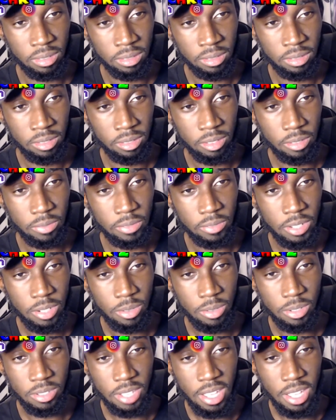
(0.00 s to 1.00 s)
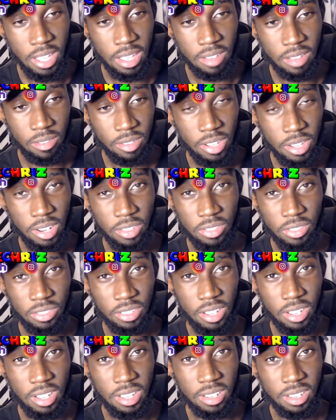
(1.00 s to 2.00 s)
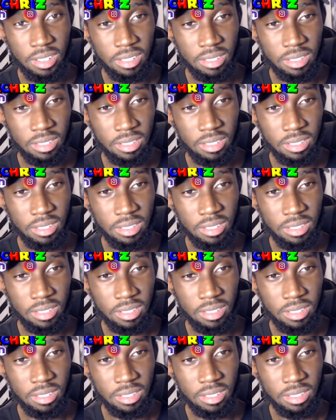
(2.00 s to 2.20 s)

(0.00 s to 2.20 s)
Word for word: The fuck was that? Was that a shot?